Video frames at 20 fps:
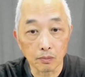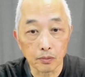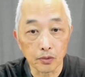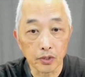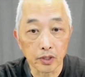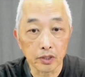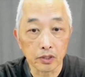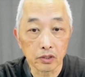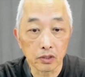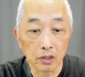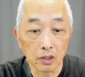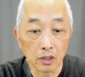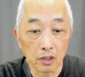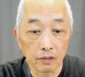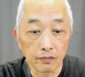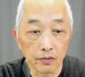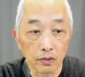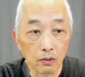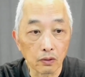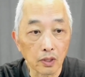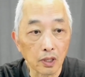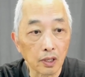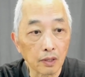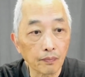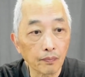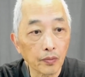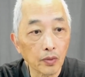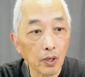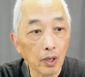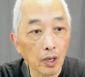And then there is another
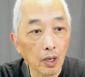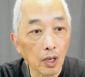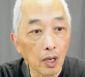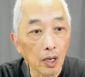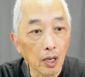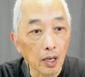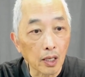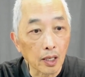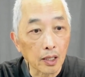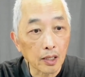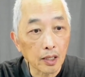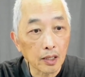one called sense